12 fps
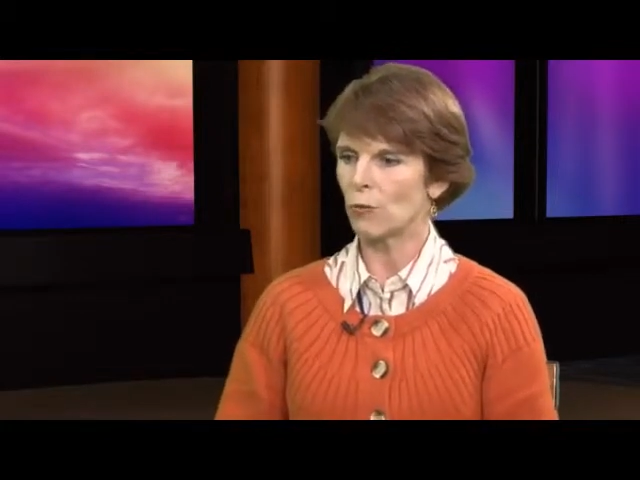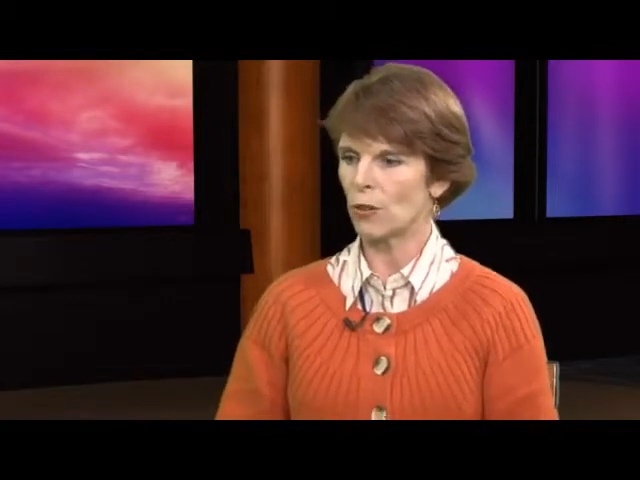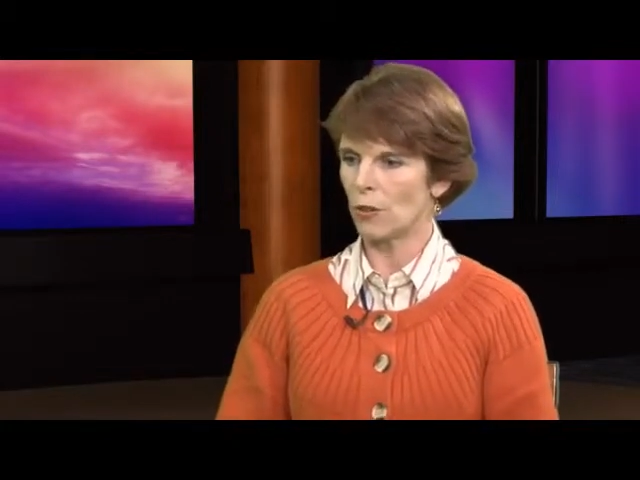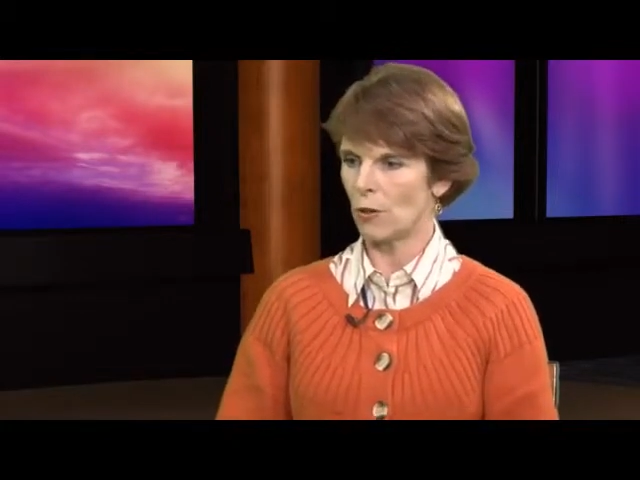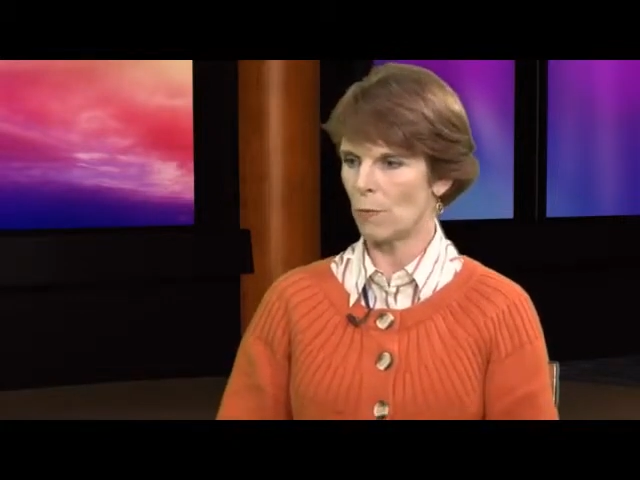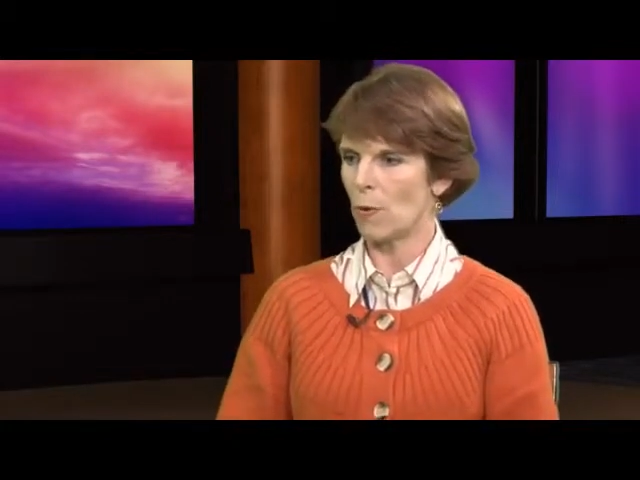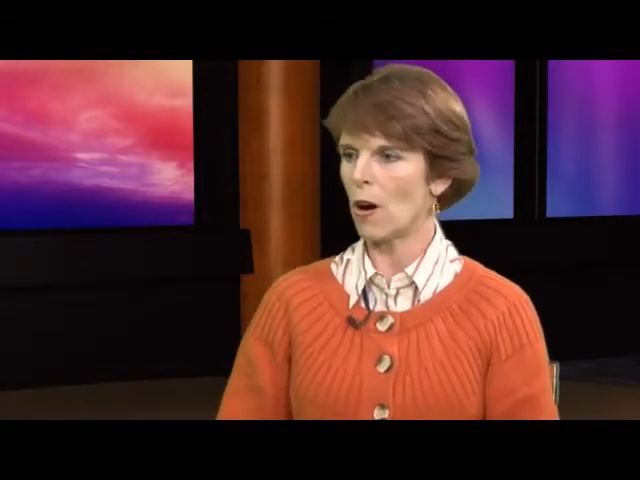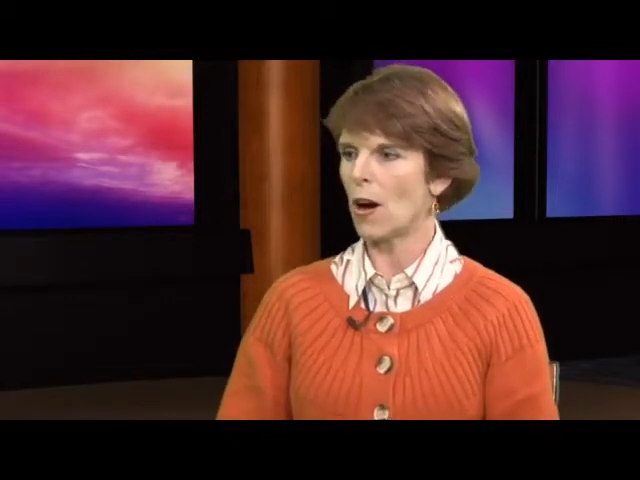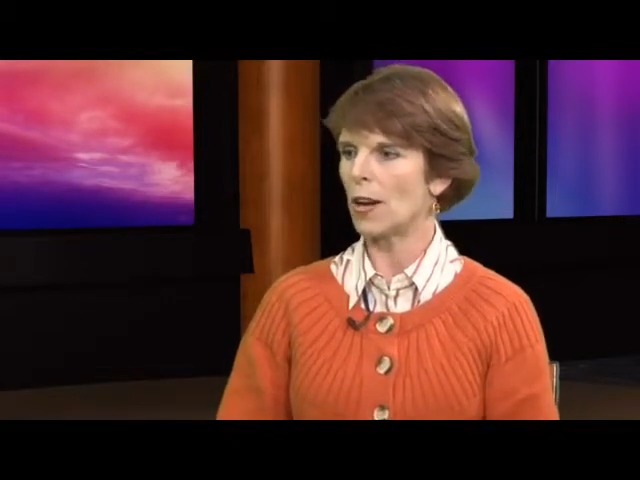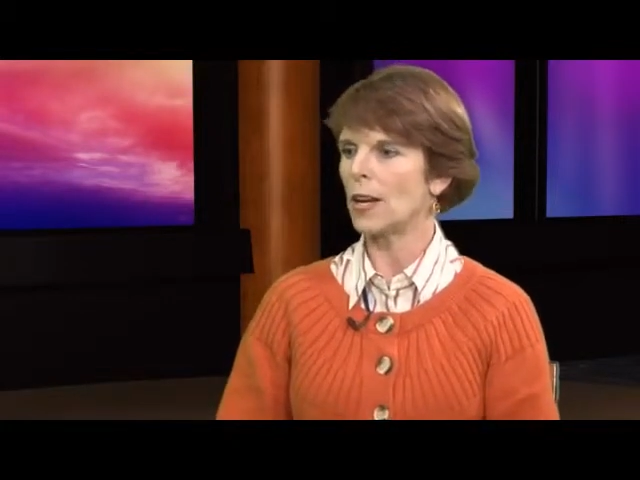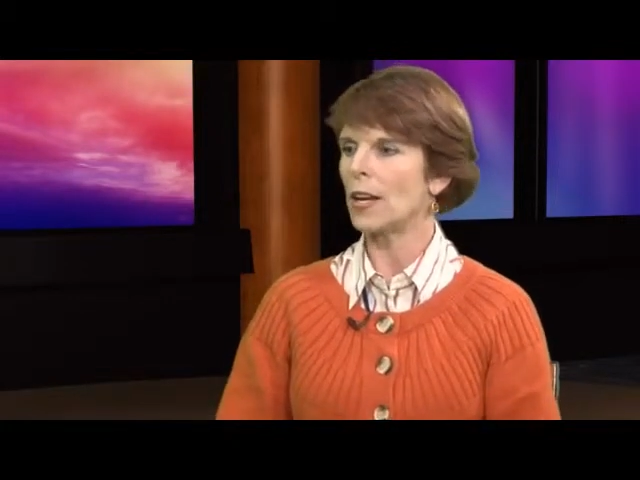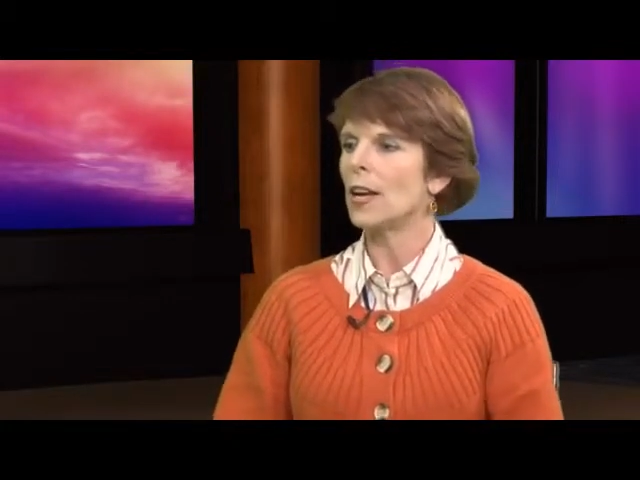with your
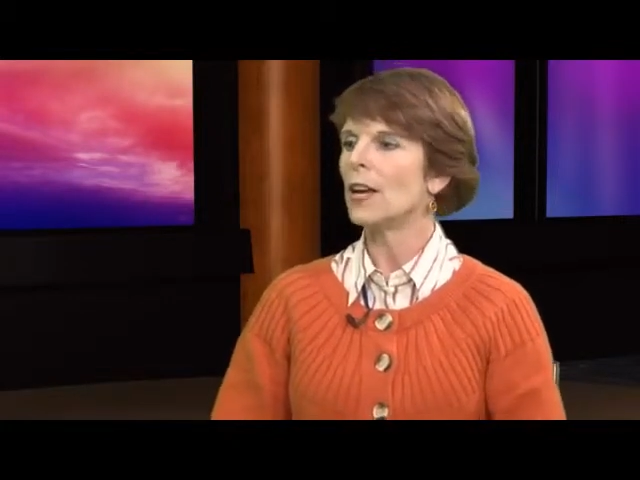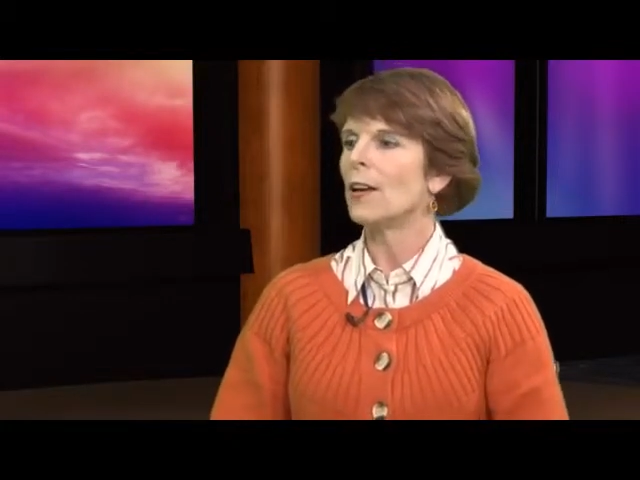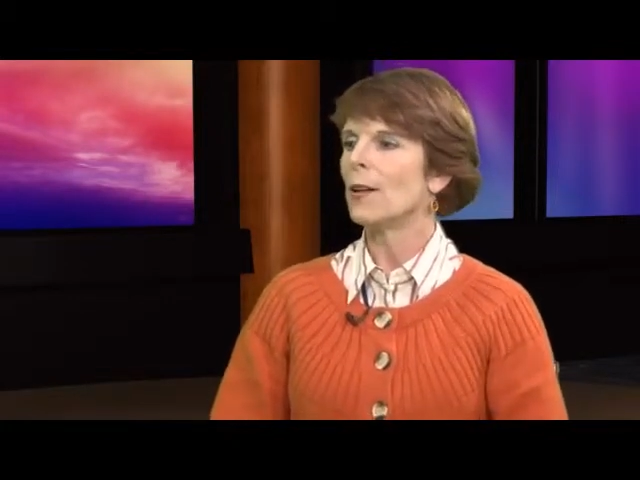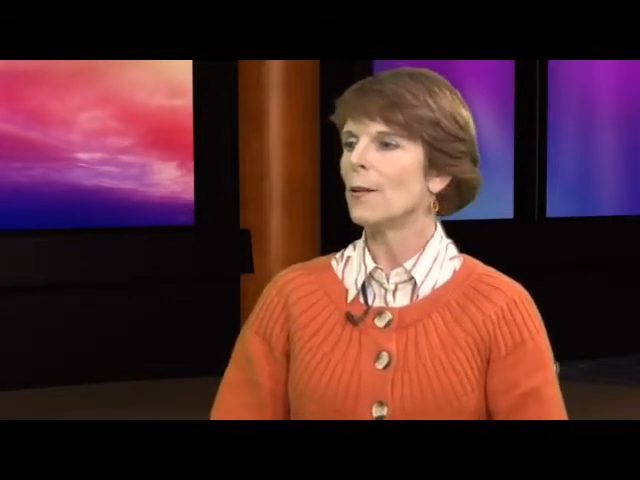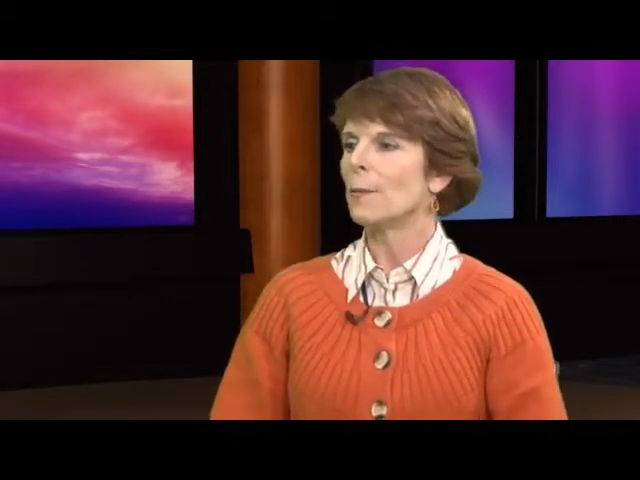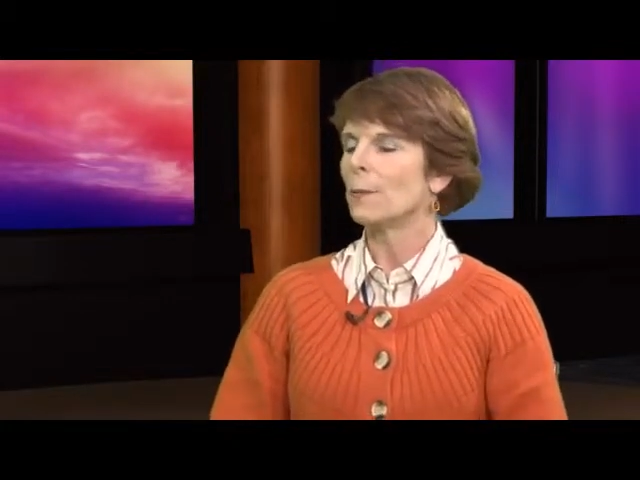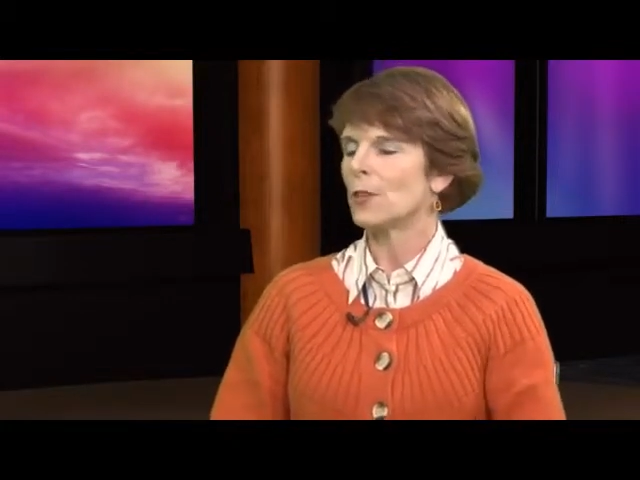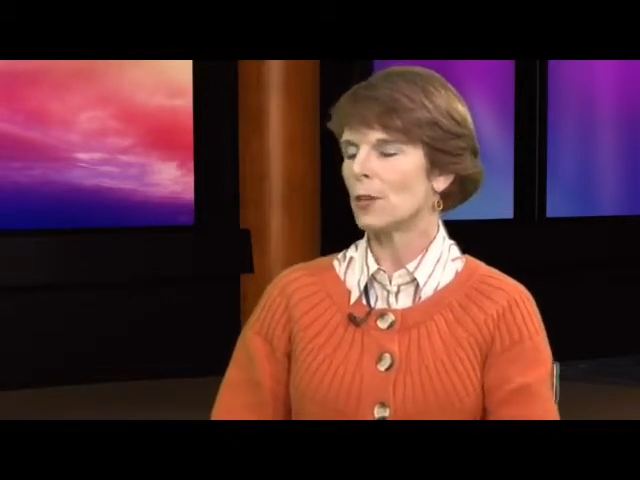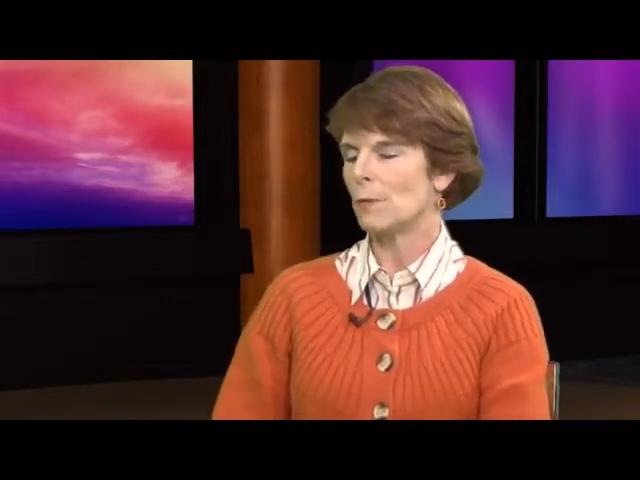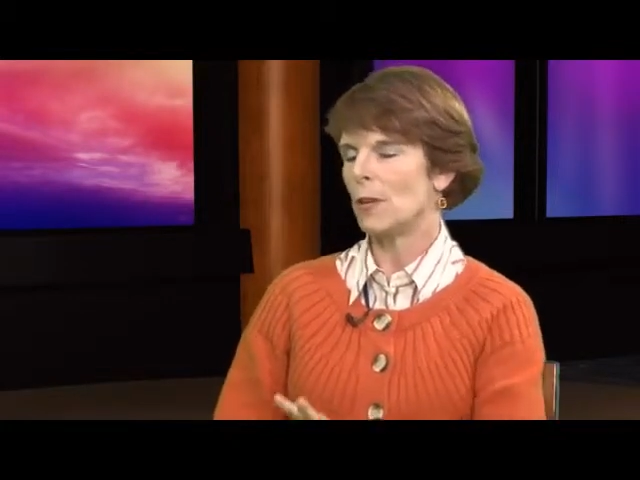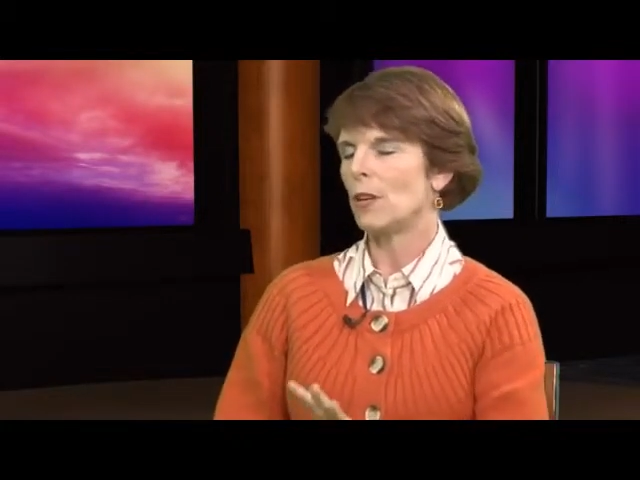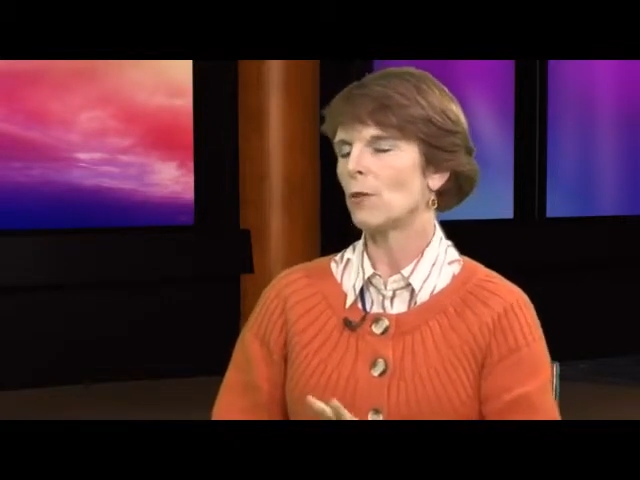body,
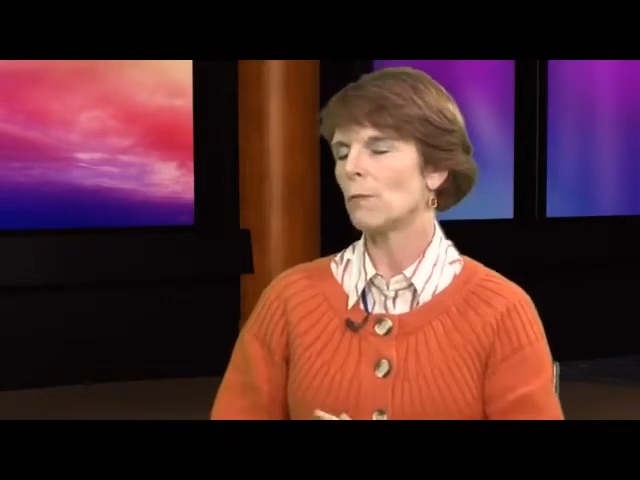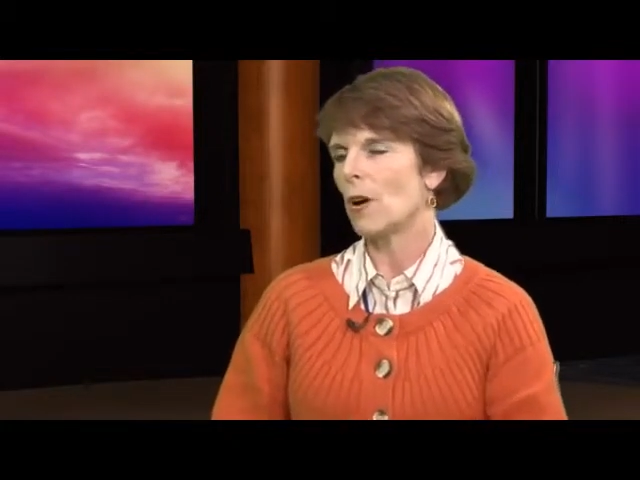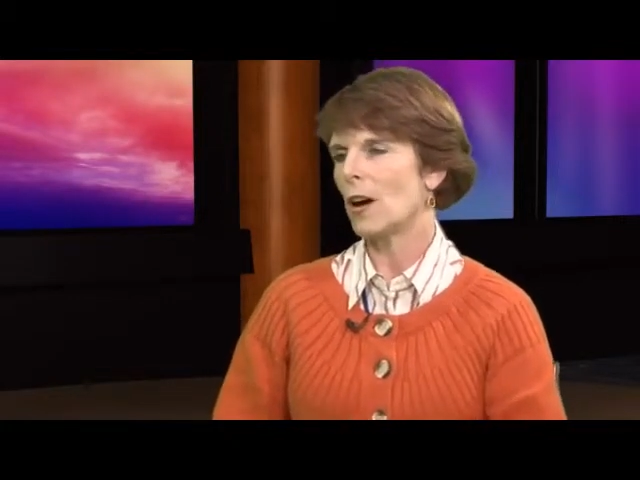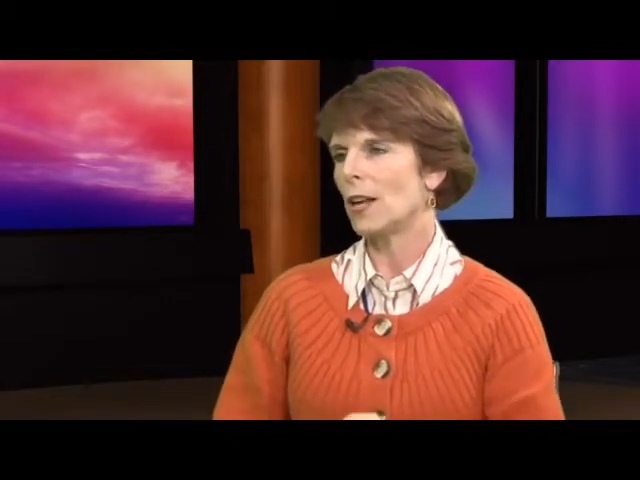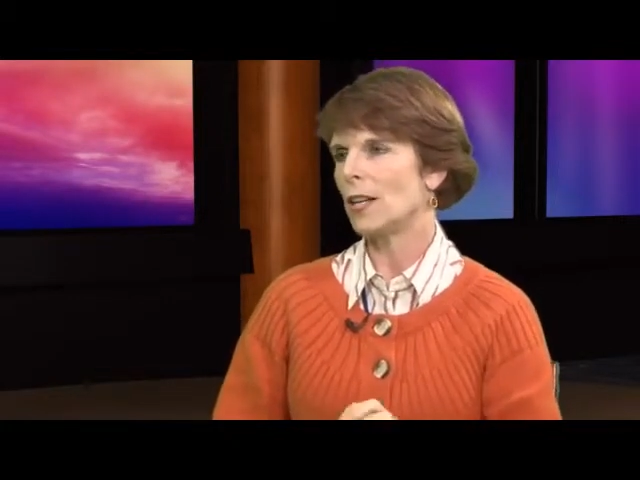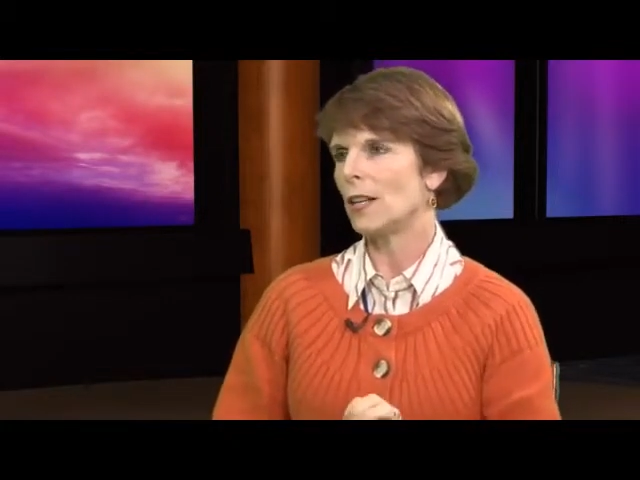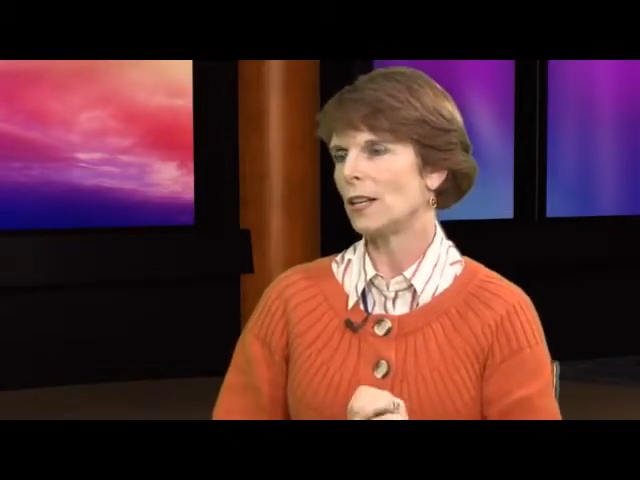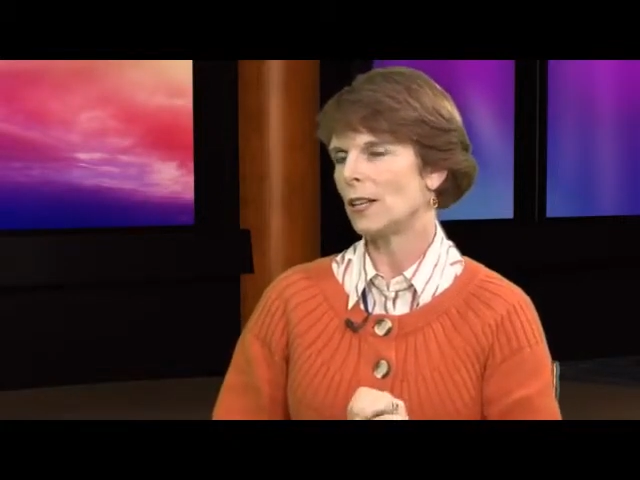to me, your body